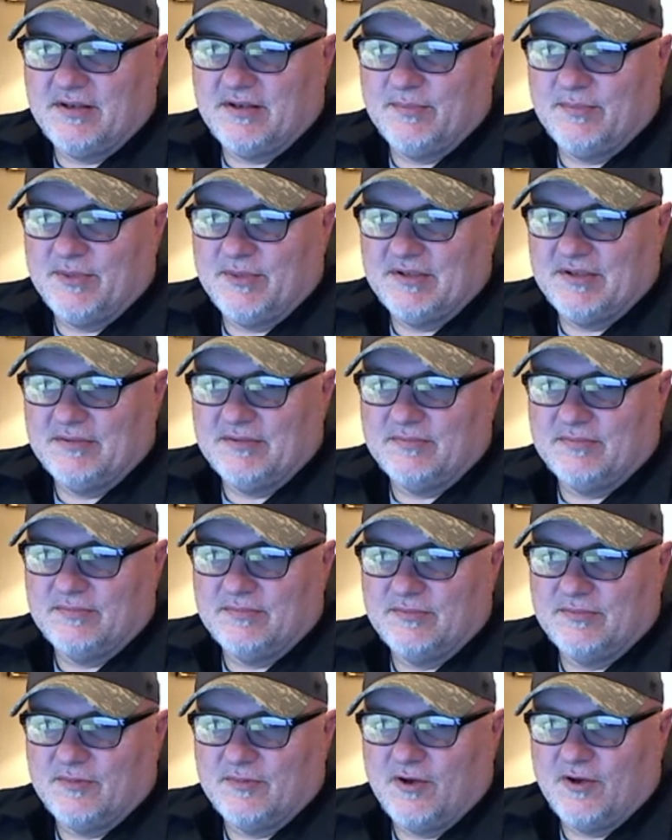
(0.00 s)
I mean,
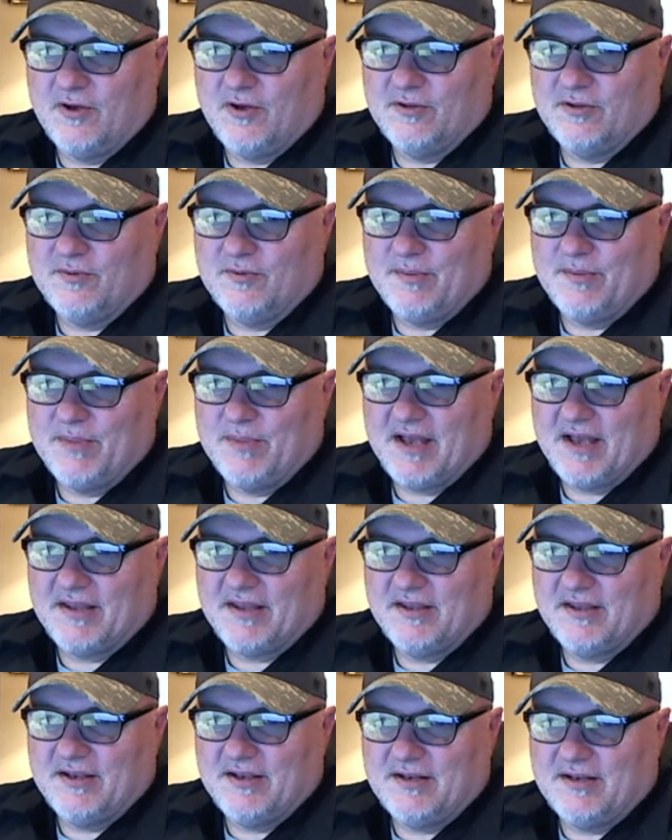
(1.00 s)
all the way back
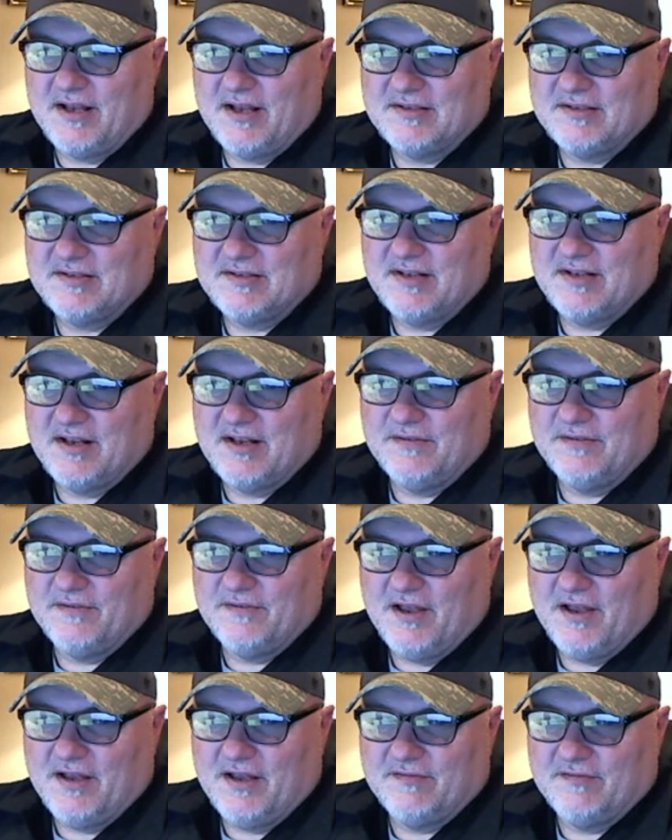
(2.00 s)
then,
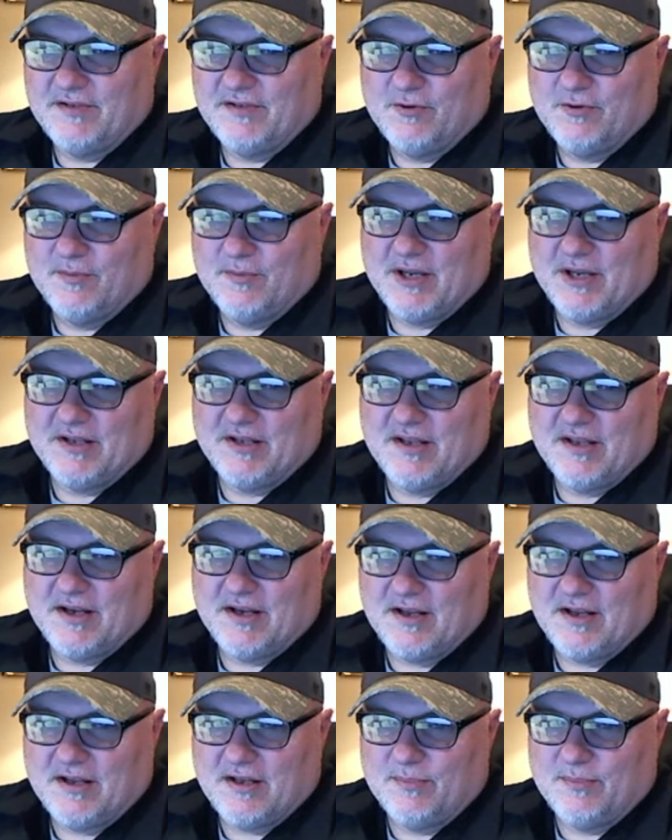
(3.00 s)
1995, and they were making that
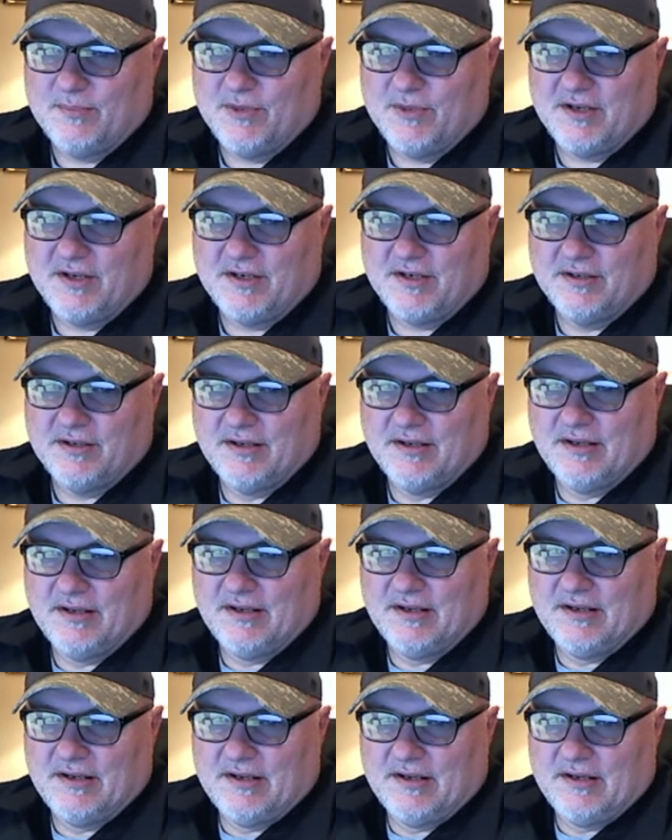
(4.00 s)
kind of money.
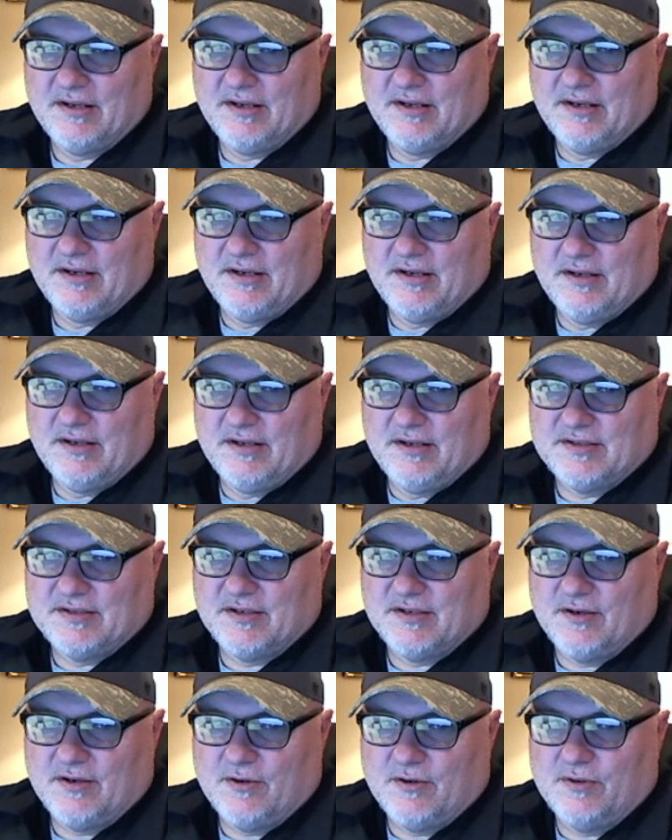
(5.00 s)

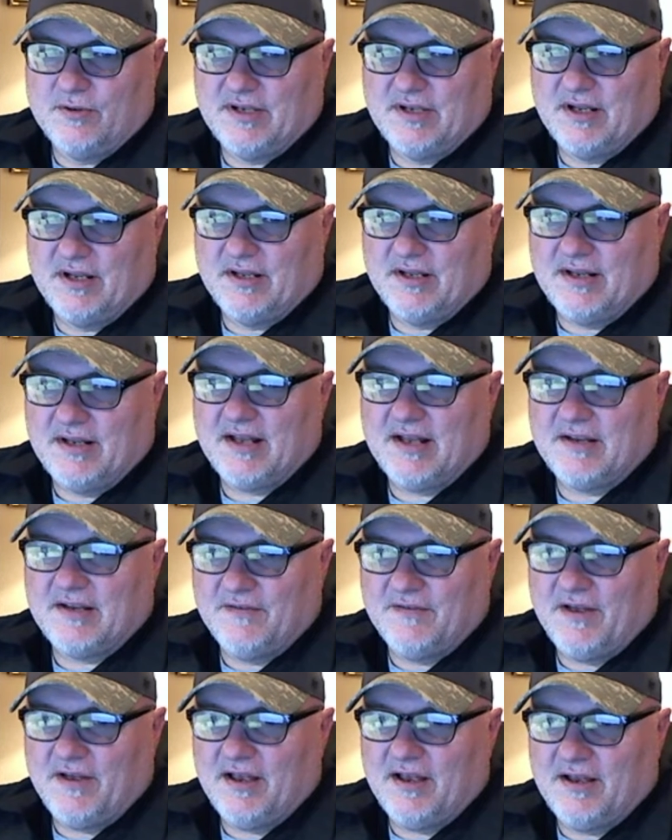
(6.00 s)
So in
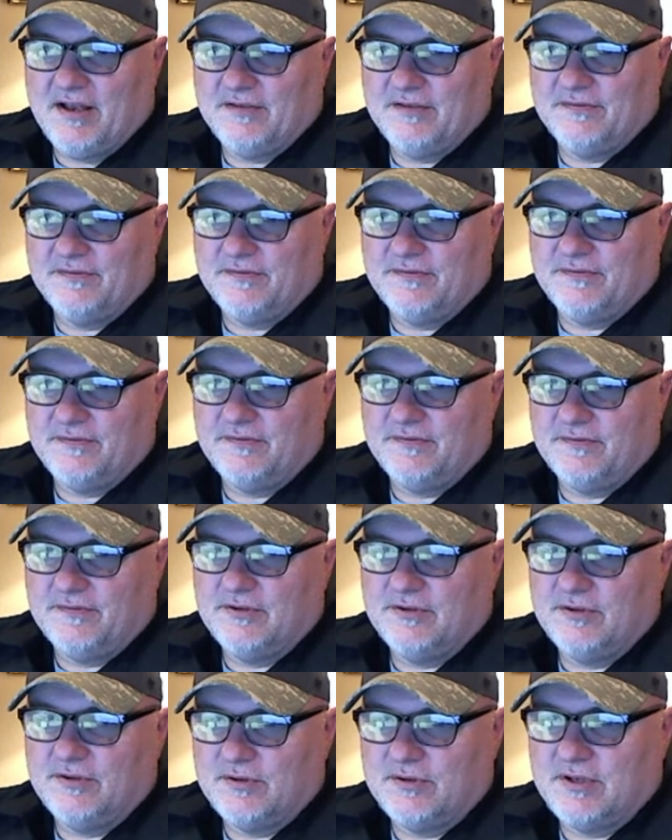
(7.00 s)
95,
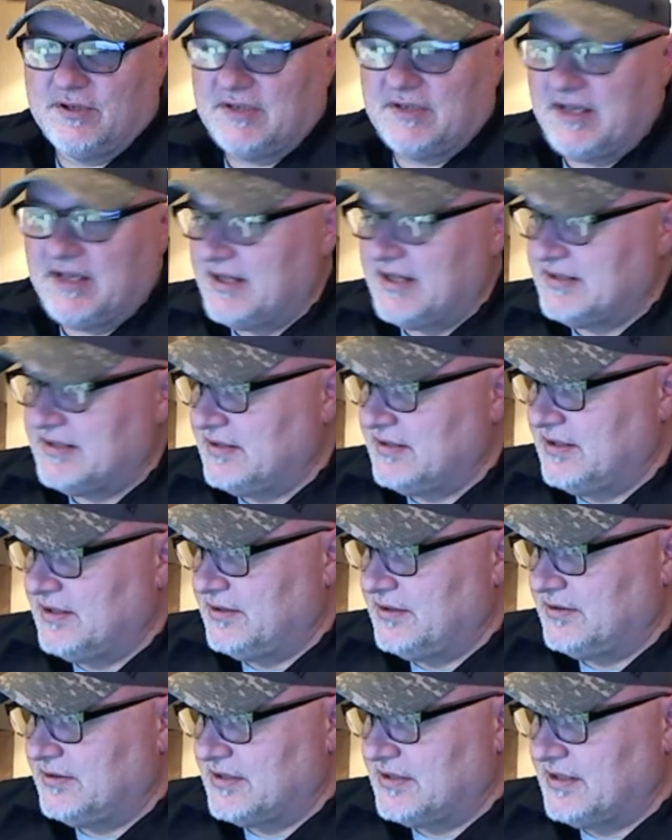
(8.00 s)
you can guess
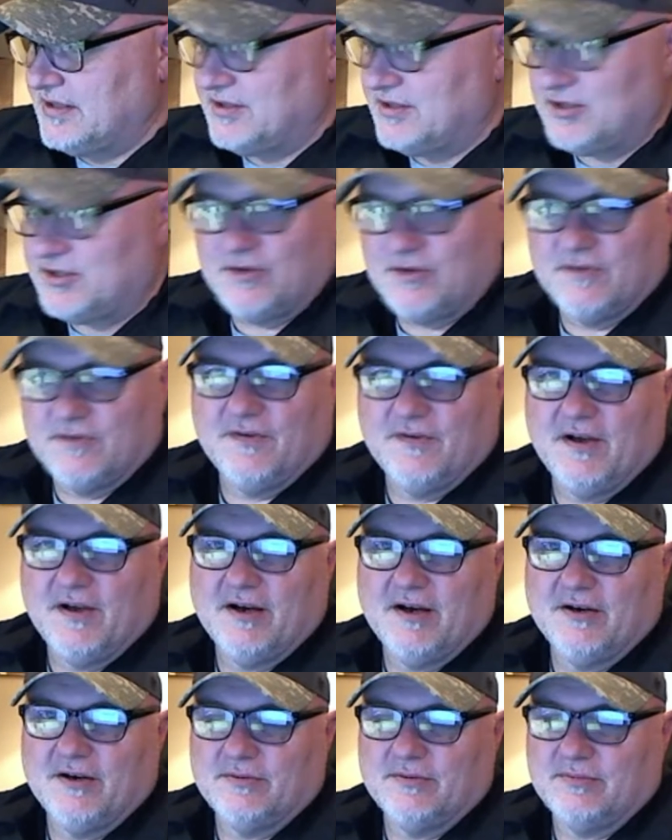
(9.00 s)
that
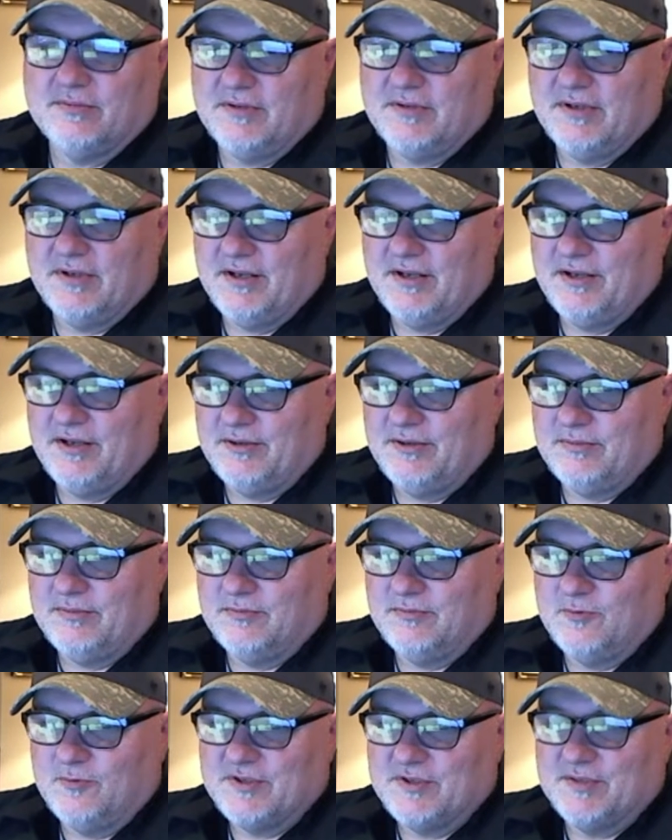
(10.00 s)
Surefire
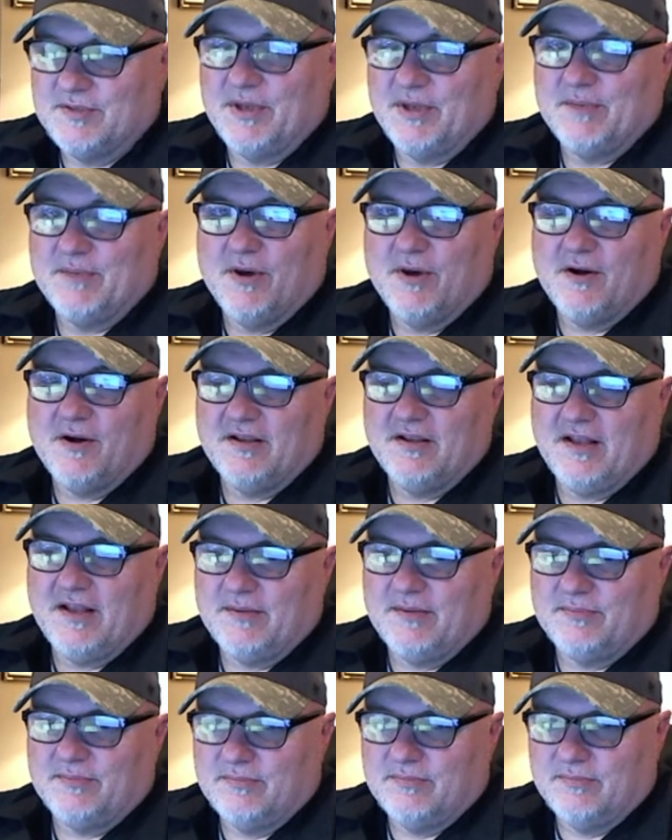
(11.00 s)
was a big part of
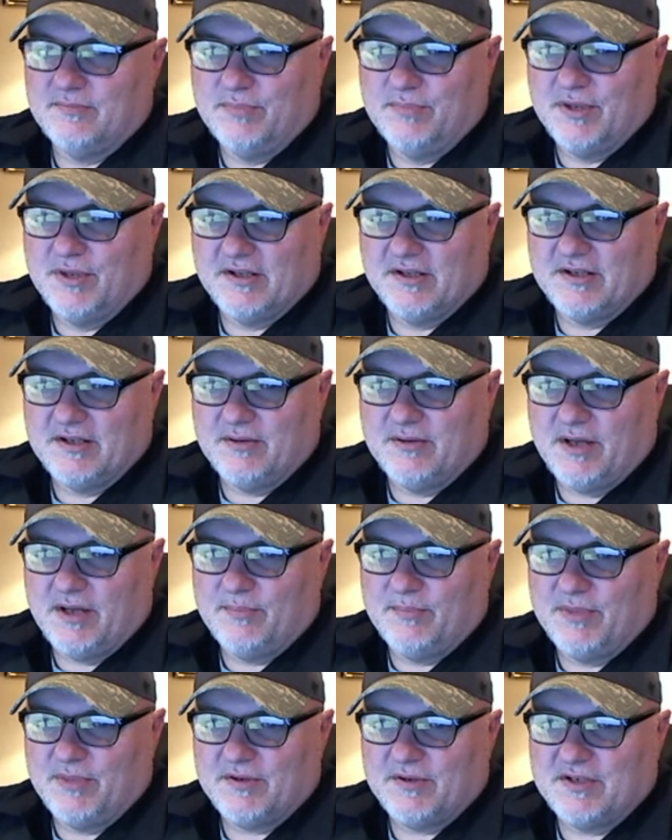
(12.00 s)
that
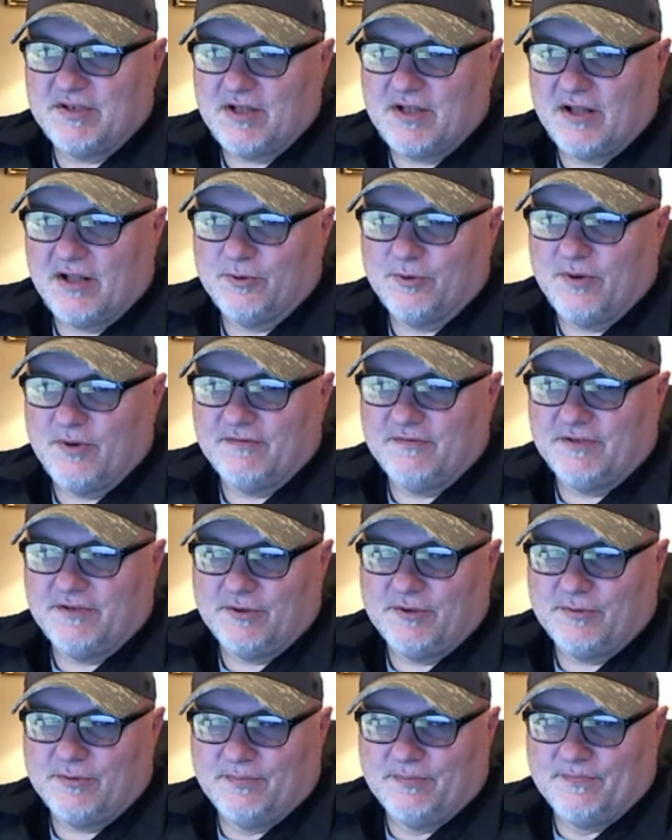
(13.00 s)
billion-dollar revenue.